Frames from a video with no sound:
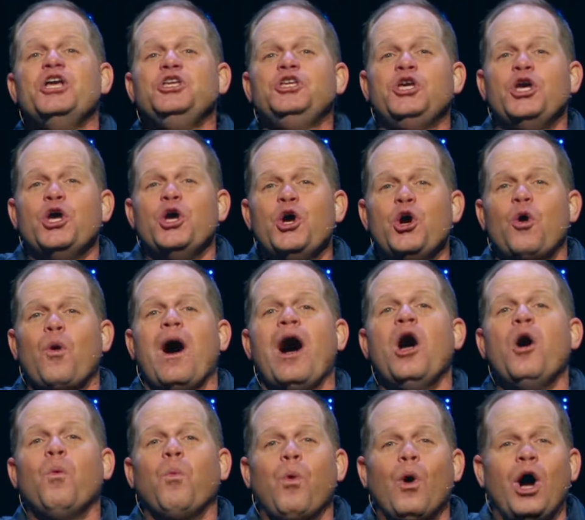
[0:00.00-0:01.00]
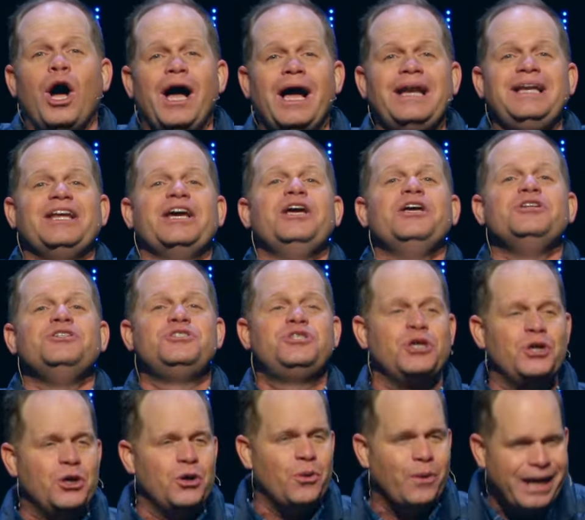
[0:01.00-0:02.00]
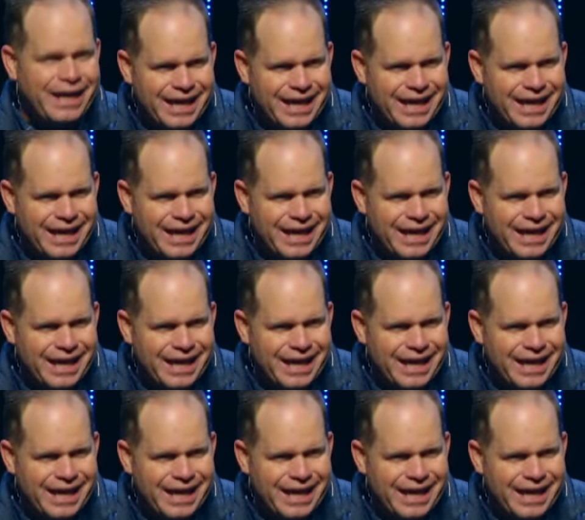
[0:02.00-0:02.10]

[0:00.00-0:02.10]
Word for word: you would do